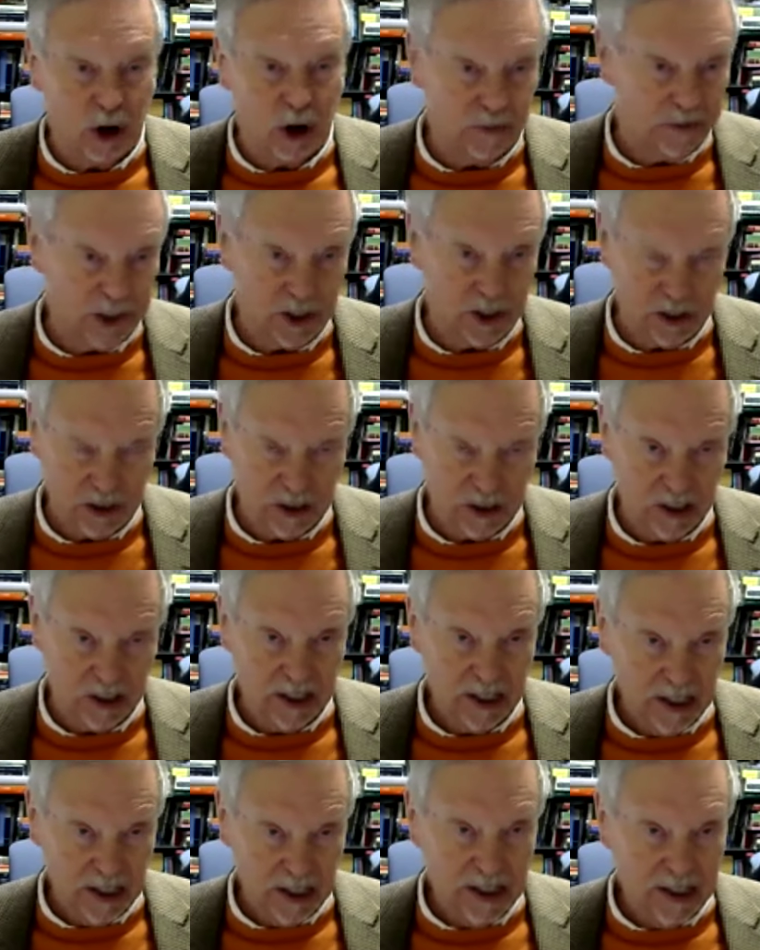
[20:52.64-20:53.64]
offices,
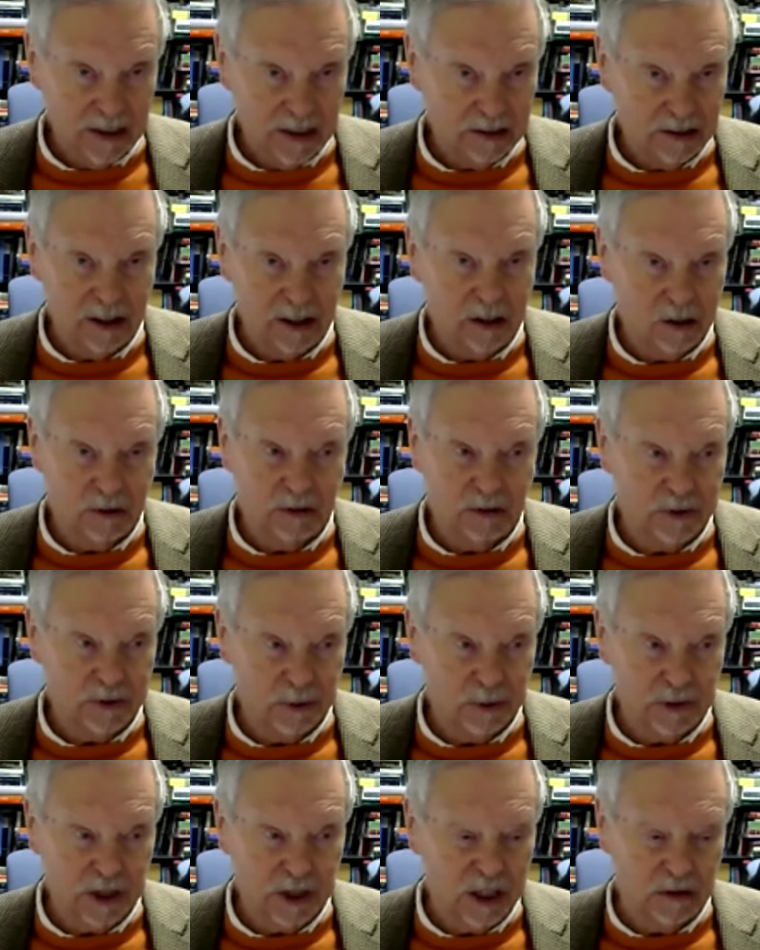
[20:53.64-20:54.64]

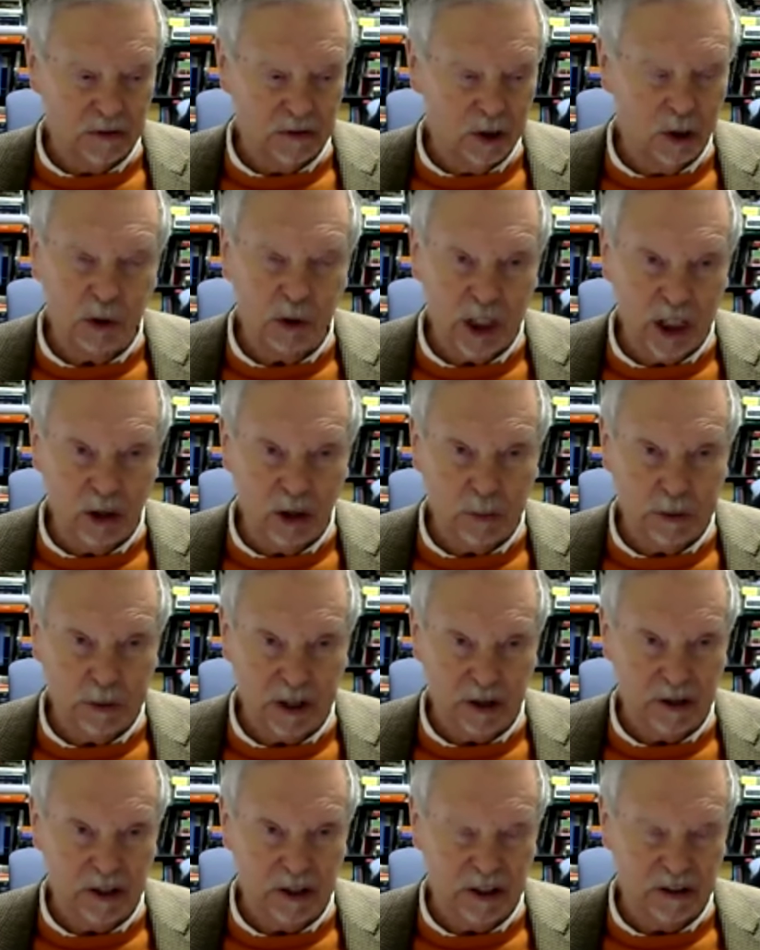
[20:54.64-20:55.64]
from the New Deal
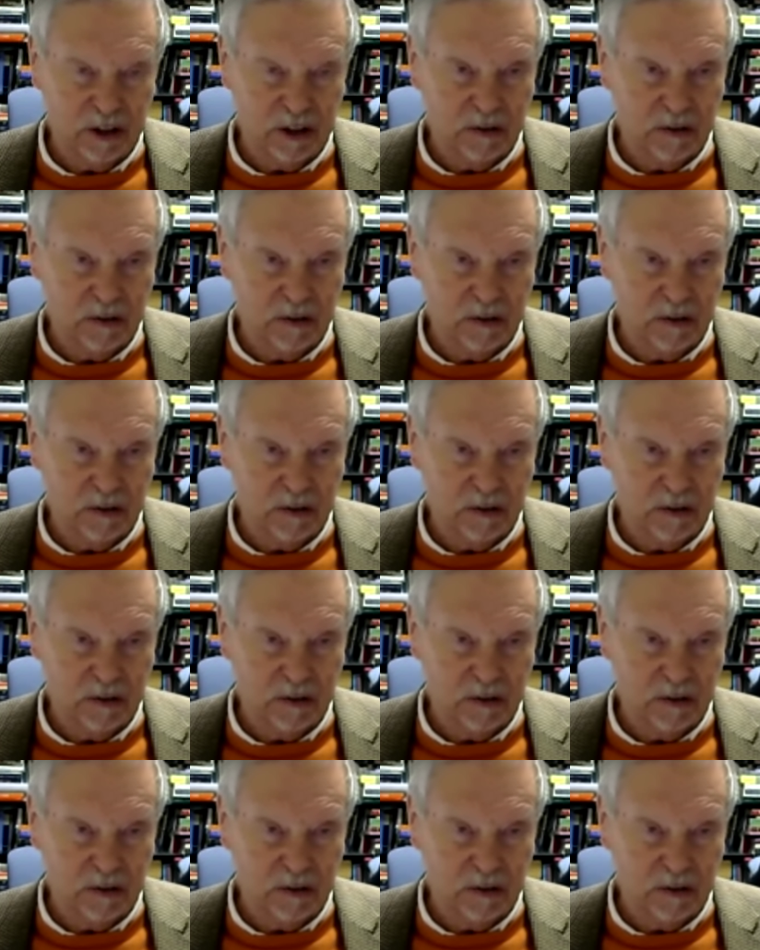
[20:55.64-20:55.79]
period